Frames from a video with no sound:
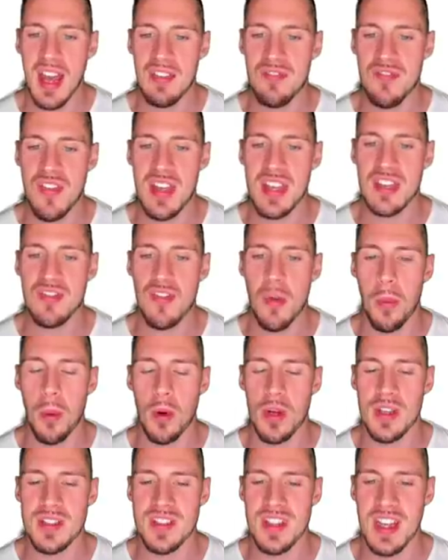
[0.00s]
And then in the
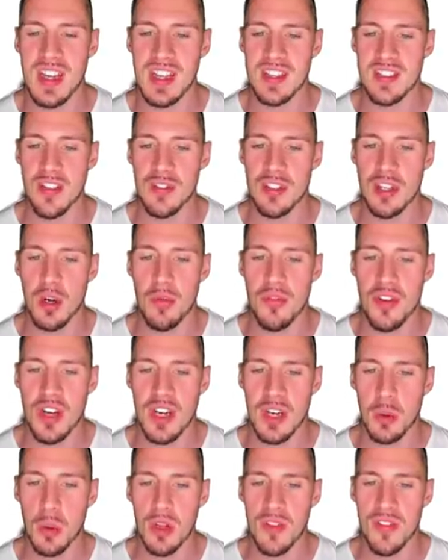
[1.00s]
point standings, so the top
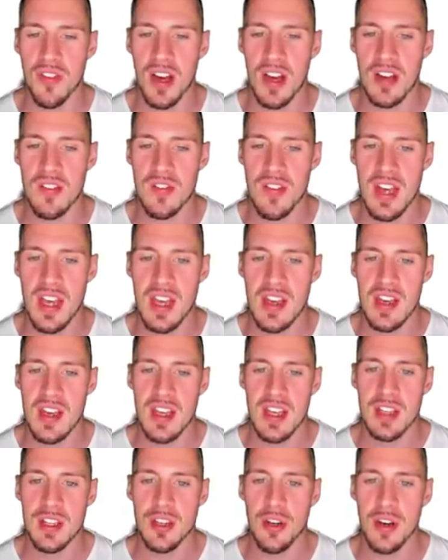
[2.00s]
three qualifier there,
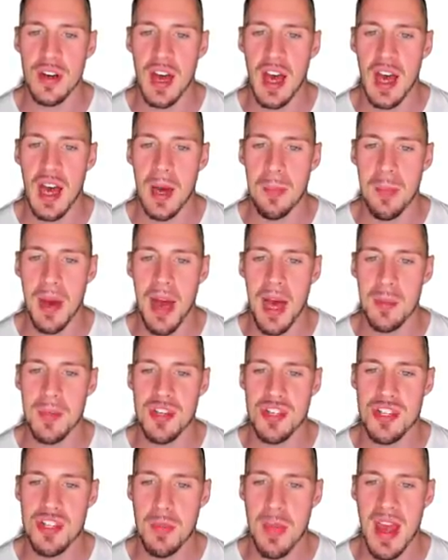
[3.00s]
you got
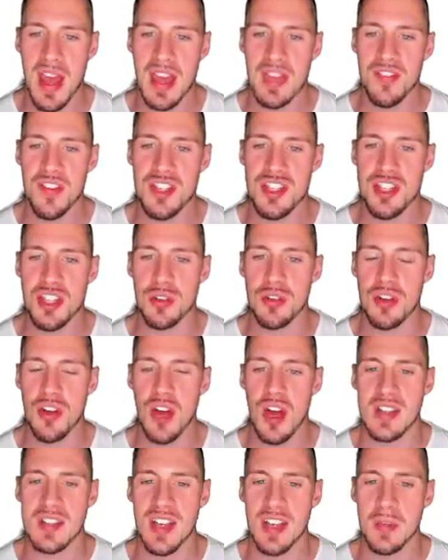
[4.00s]
Mohamed Shaban finishing on
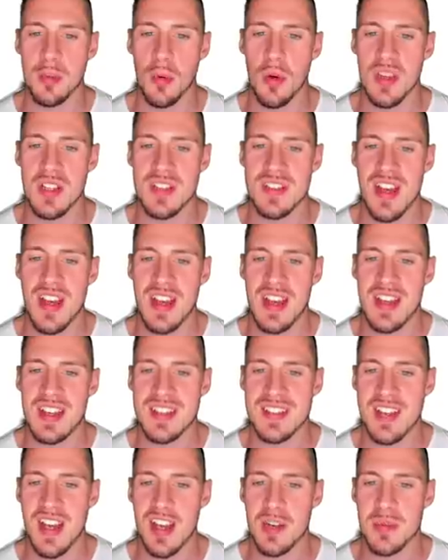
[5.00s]
19 points,
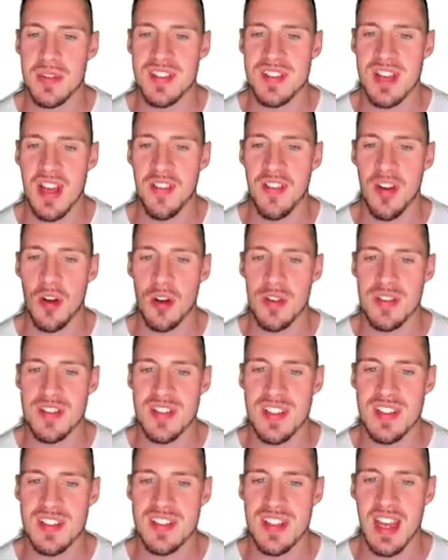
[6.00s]
Hassan Mustafa on
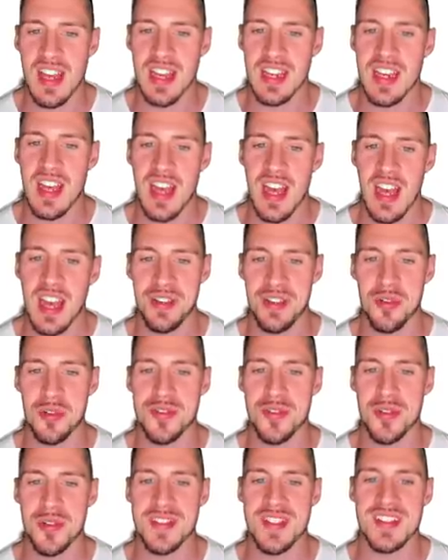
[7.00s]
16, and
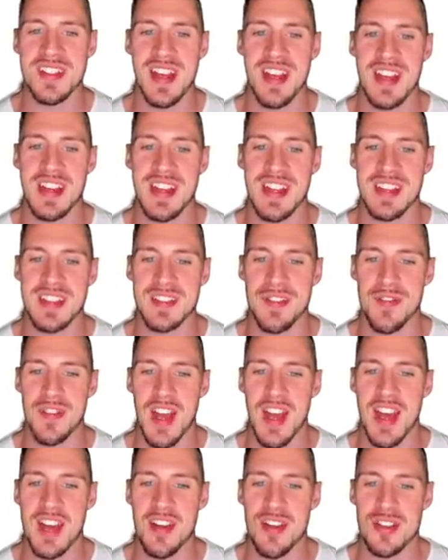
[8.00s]
also on 16 is
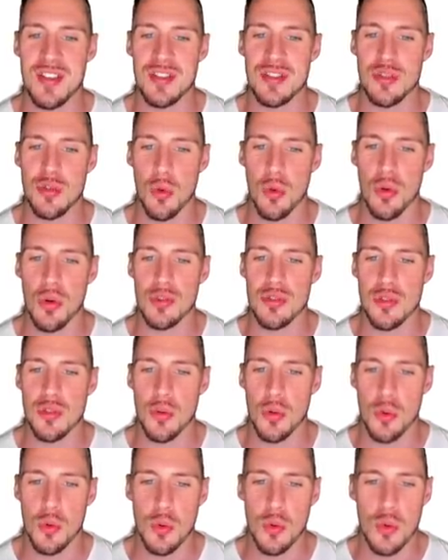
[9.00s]
Vlad
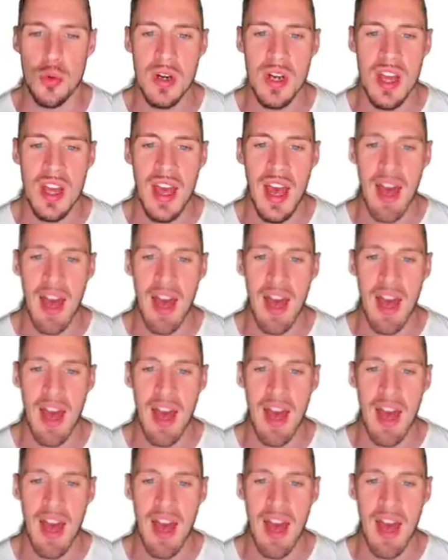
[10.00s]
Sorotsku.